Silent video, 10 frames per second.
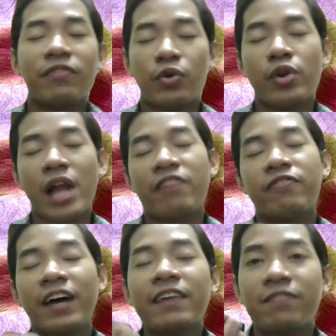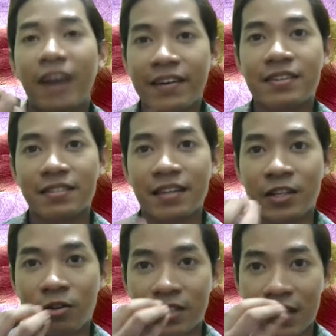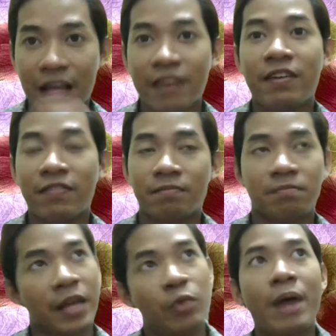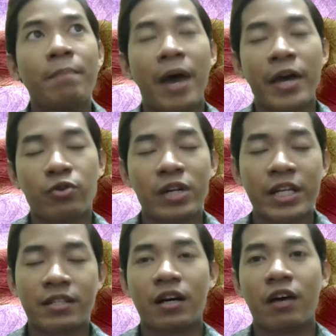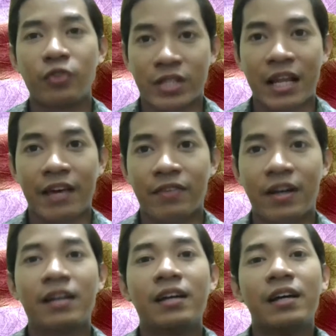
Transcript: You only have 5 virus in your saliva, in 1 microliter of your saliva.